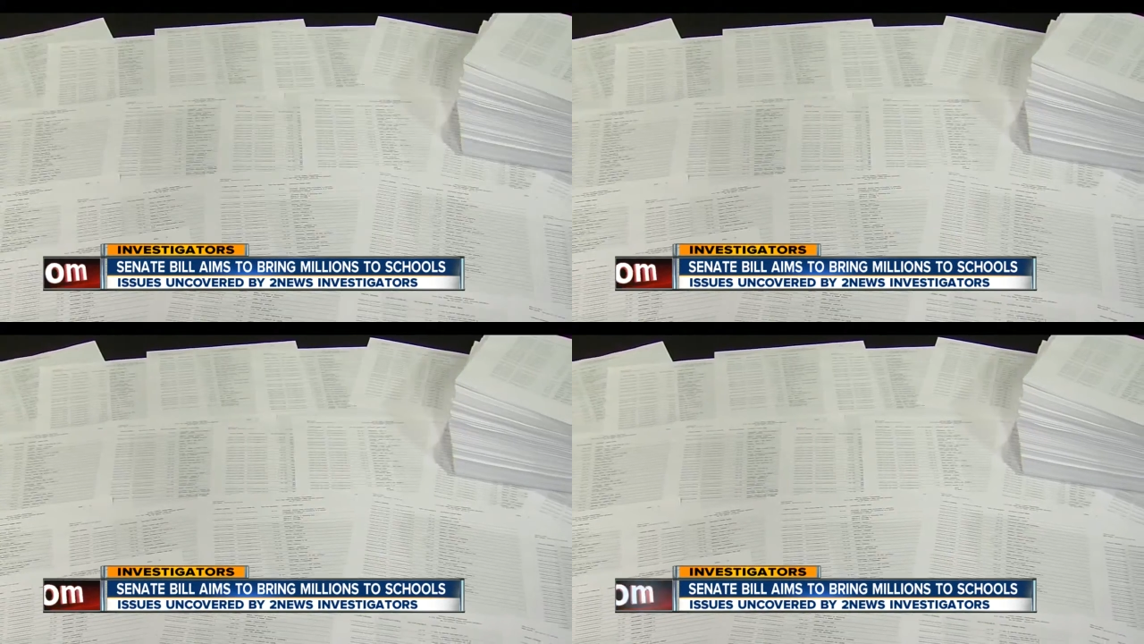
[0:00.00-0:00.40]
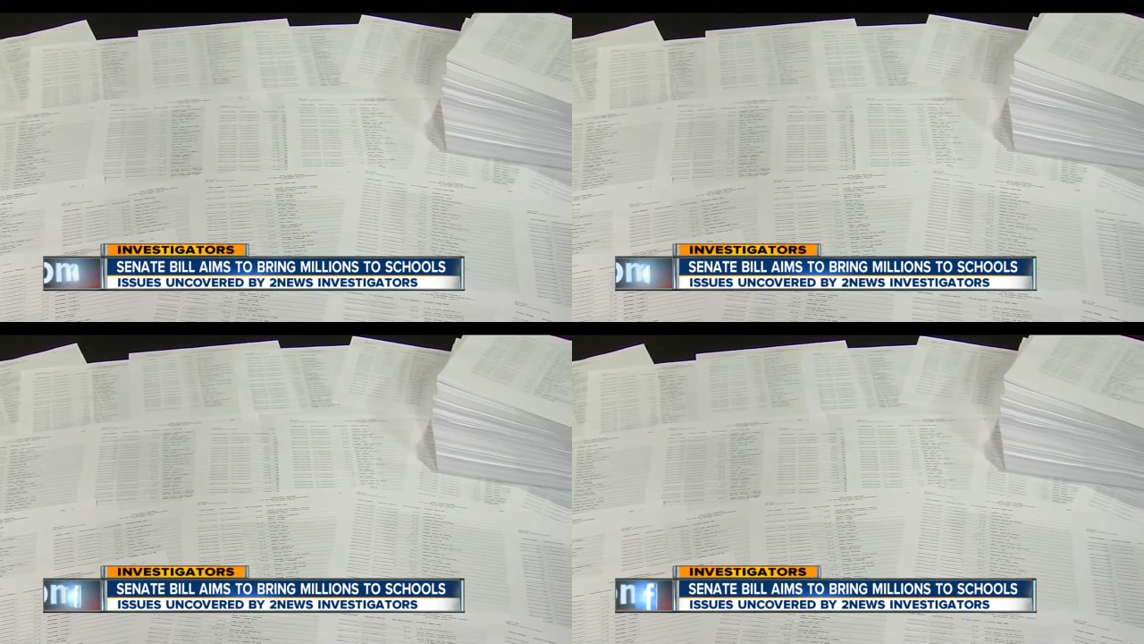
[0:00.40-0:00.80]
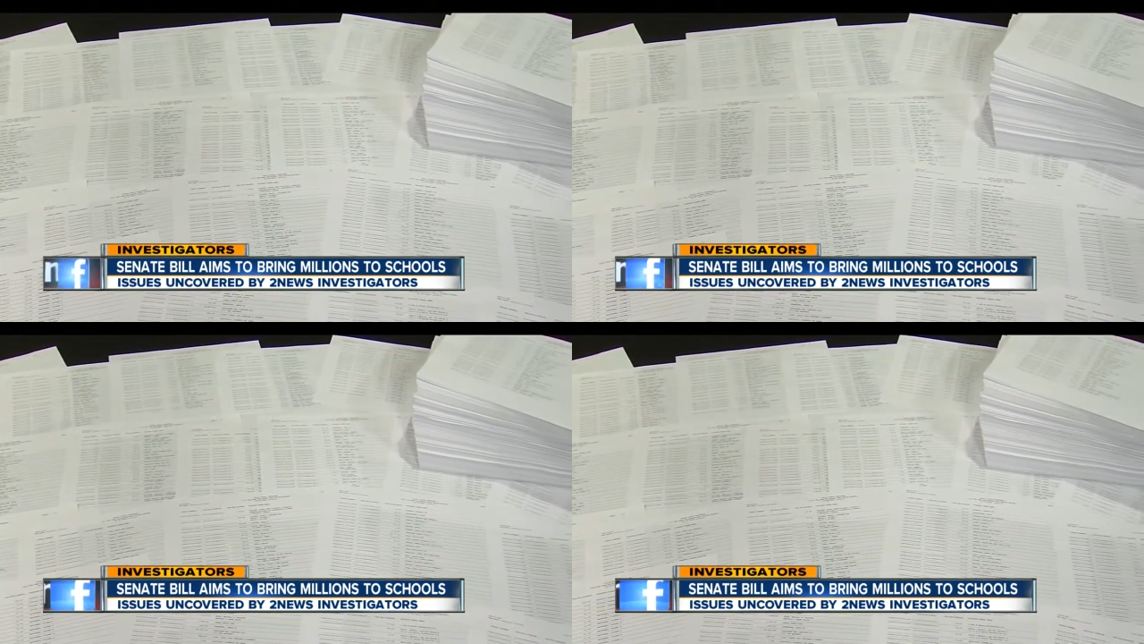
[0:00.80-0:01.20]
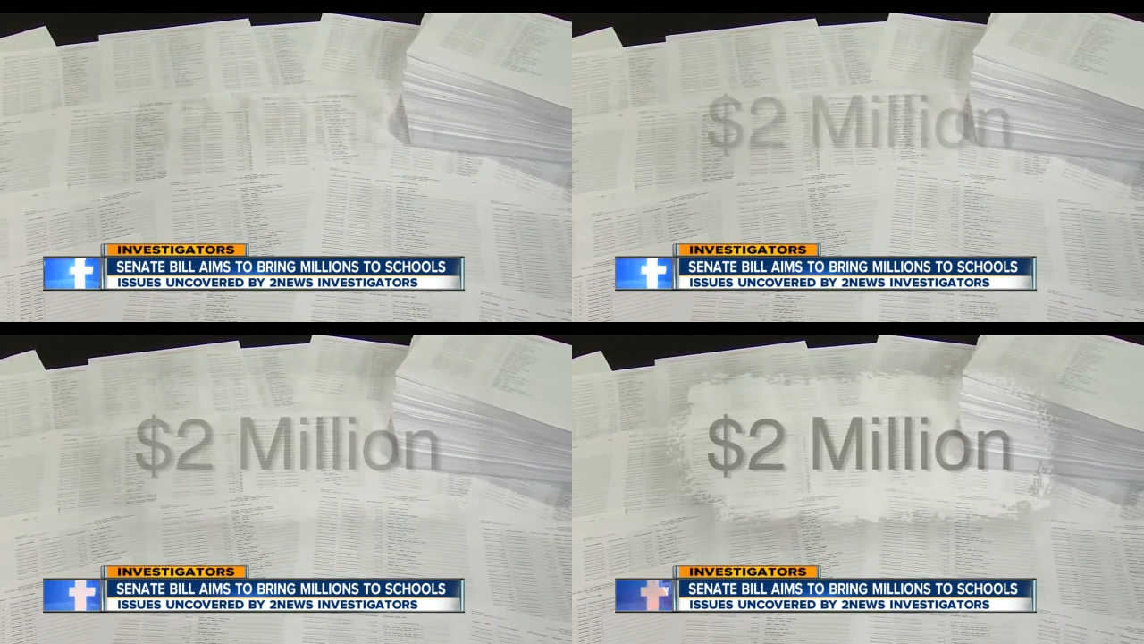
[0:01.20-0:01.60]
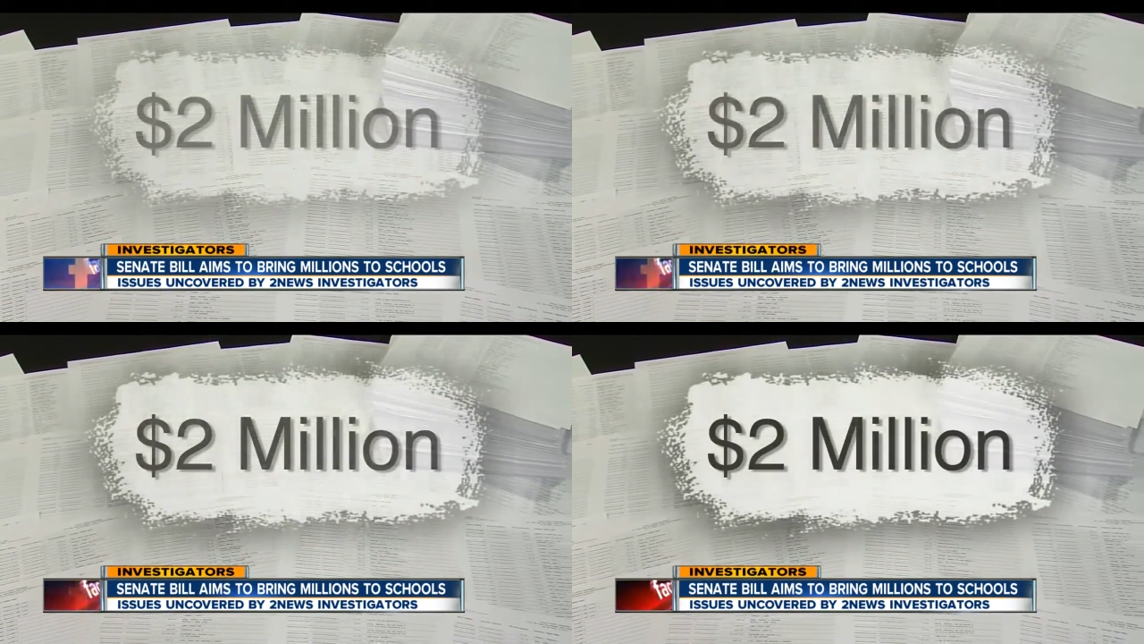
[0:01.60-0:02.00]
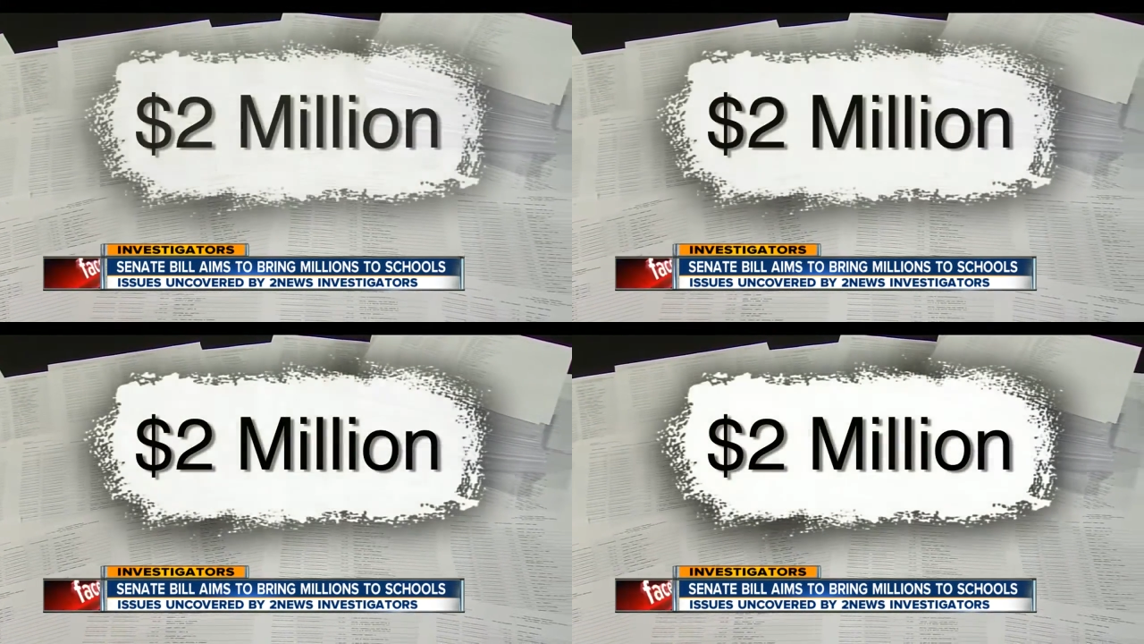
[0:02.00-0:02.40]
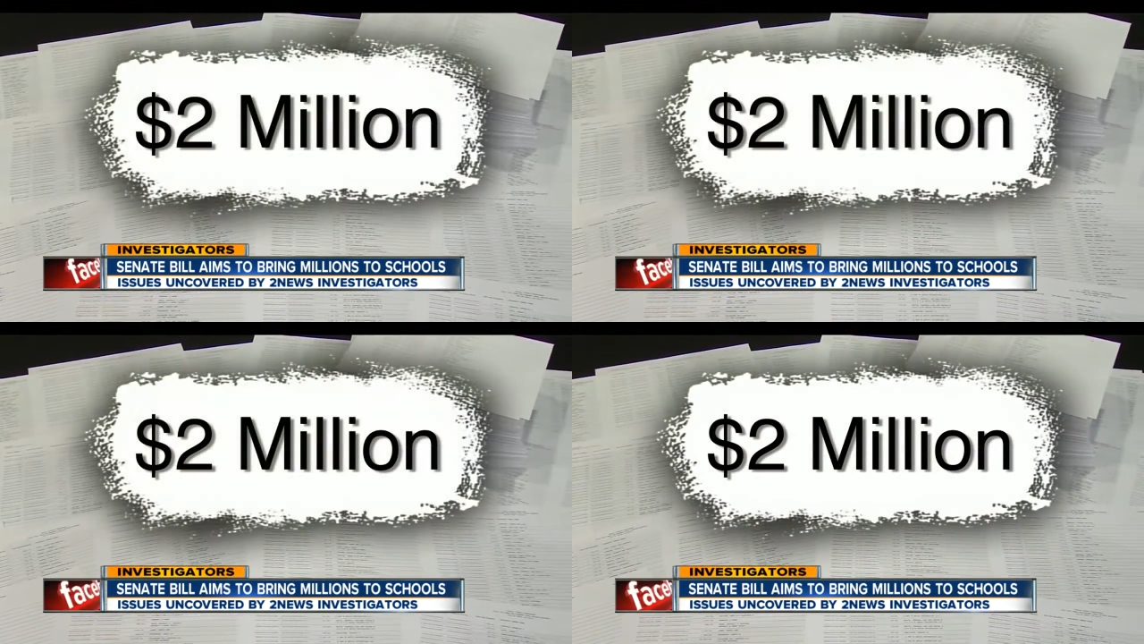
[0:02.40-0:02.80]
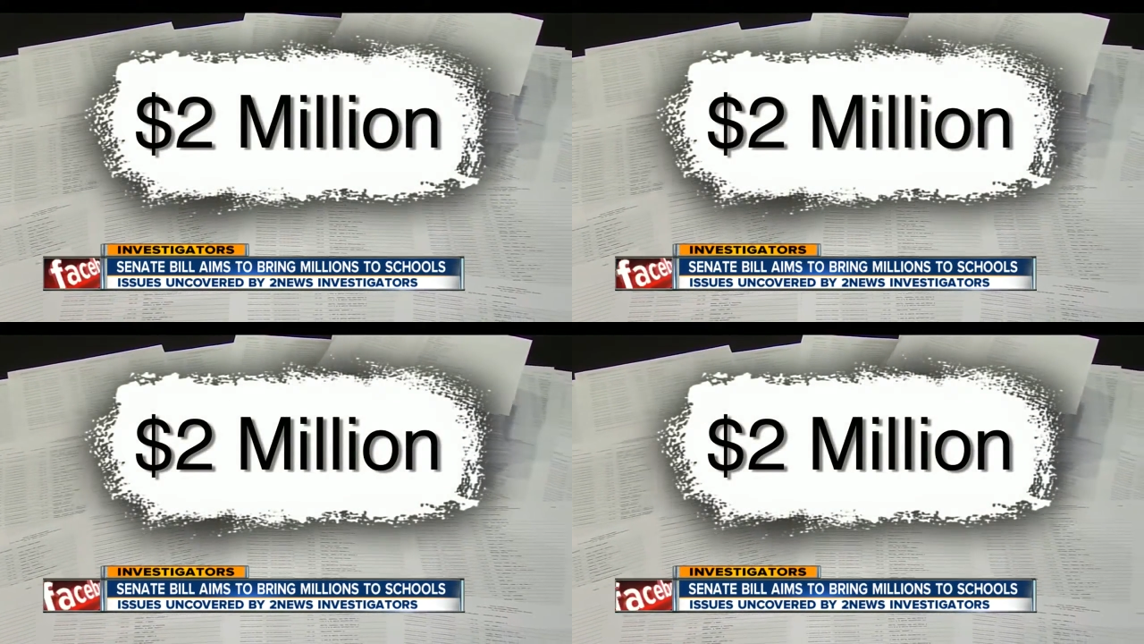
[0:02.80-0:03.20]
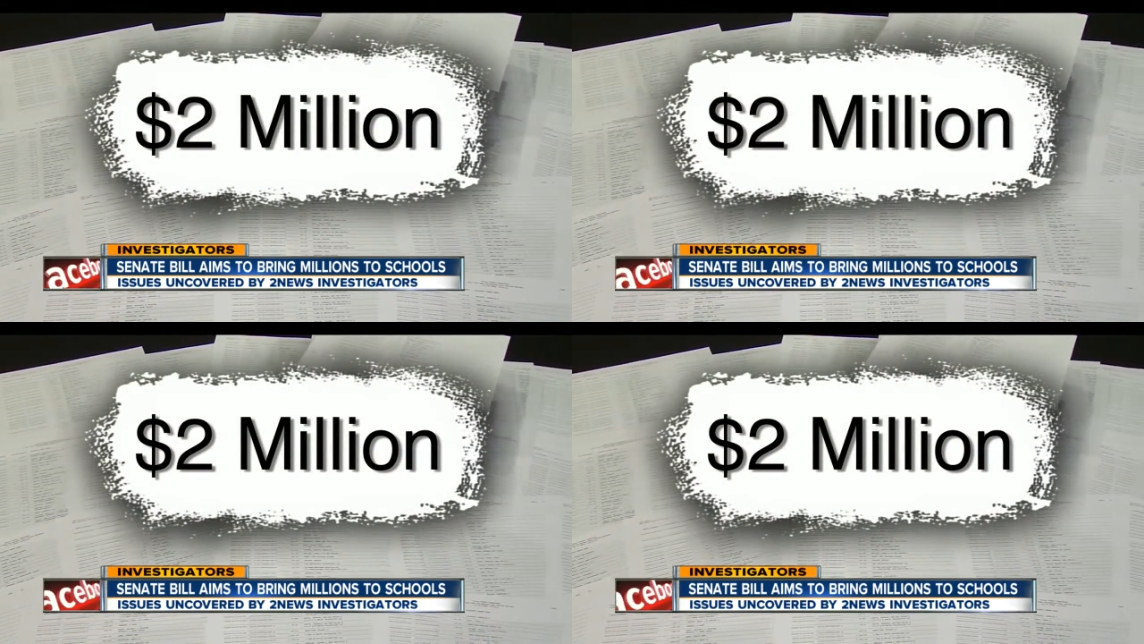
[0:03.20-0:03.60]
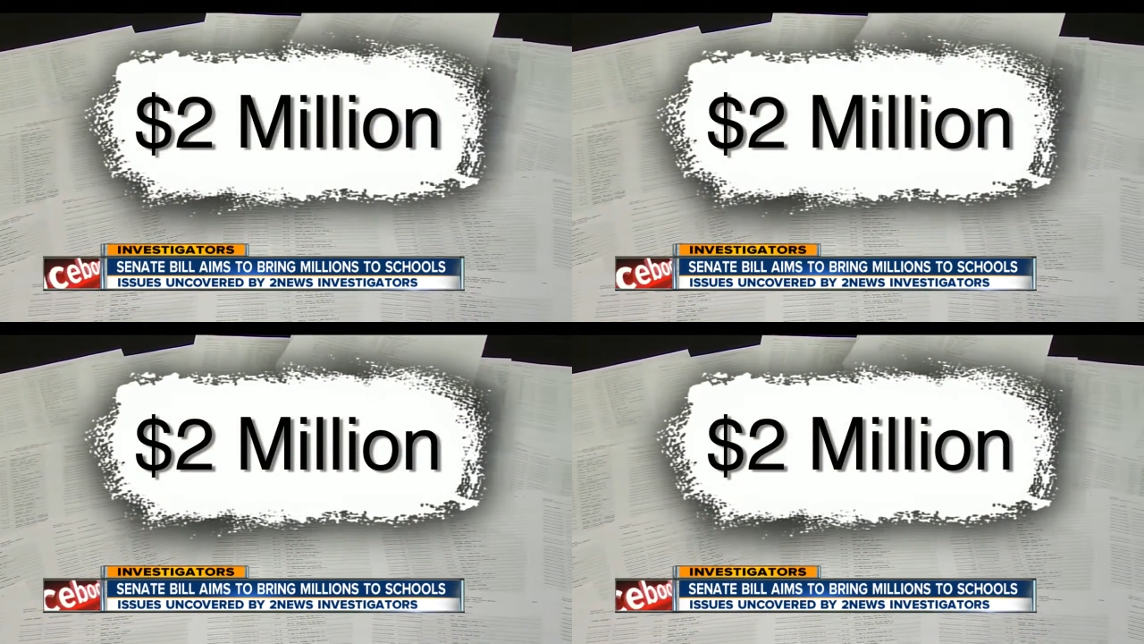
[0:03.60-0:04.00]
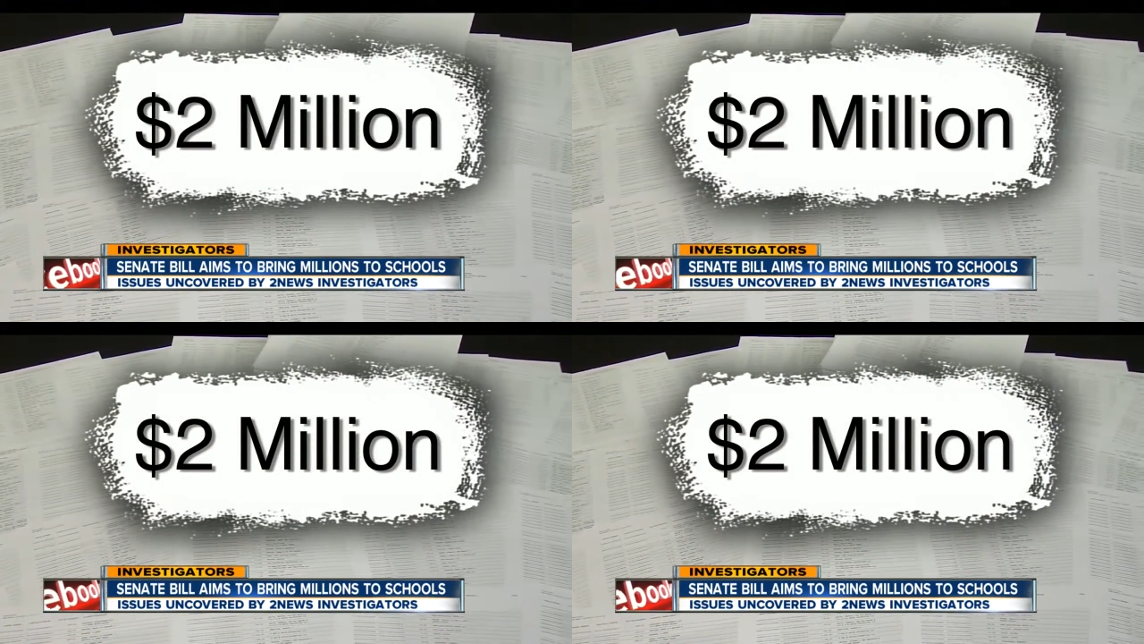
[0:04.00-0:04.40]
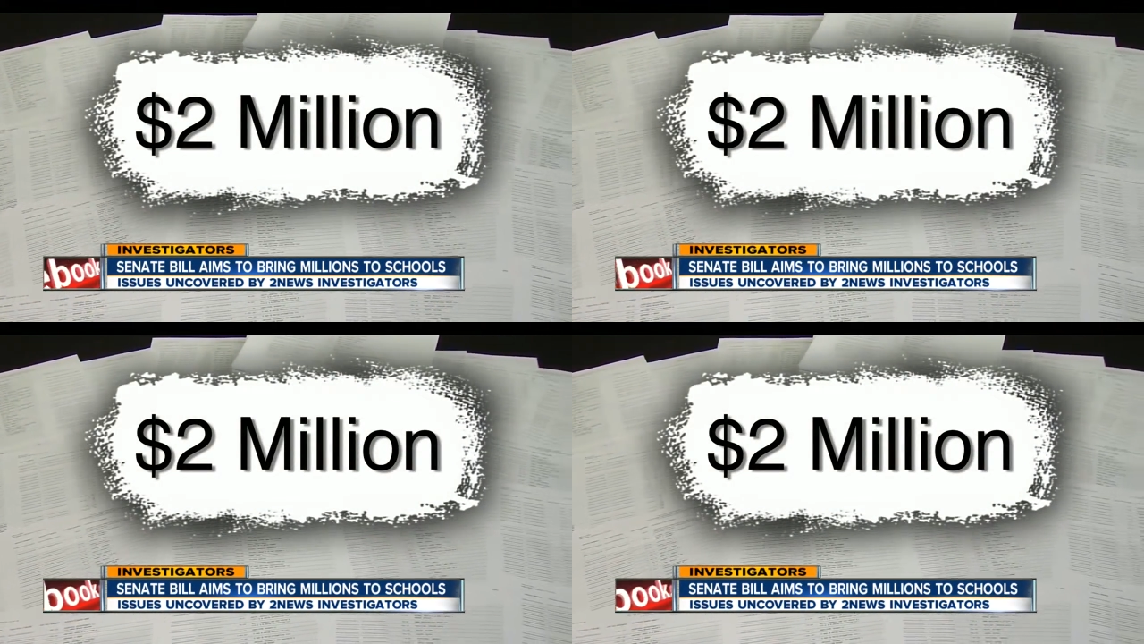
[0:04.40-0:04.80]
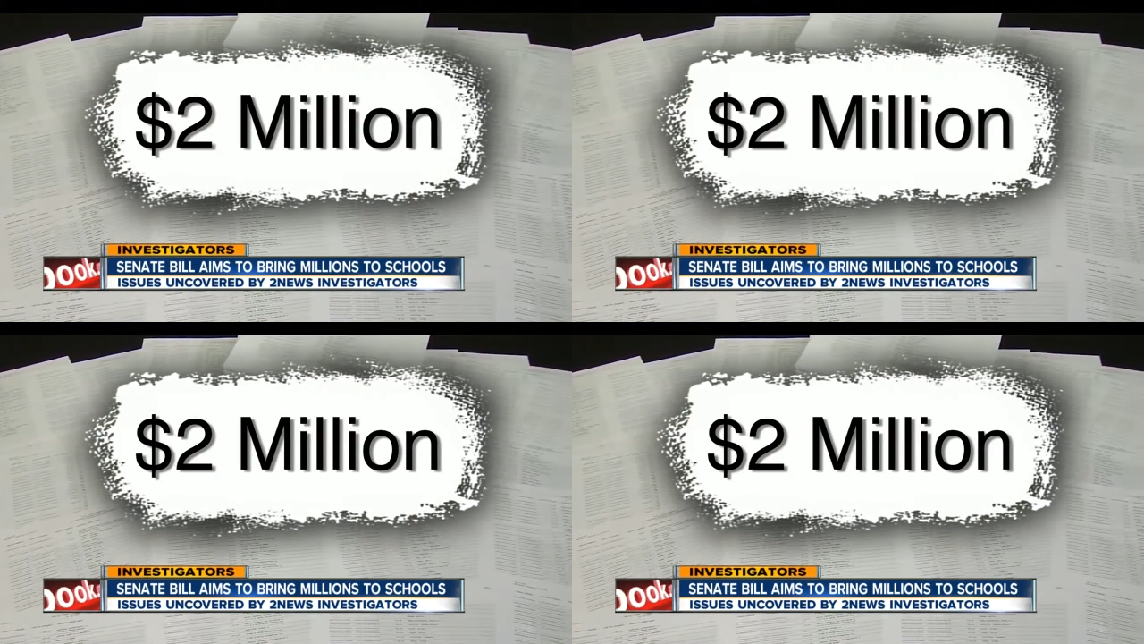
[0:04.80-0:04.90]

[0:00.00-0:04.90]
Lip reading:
[unreadable: no face in view]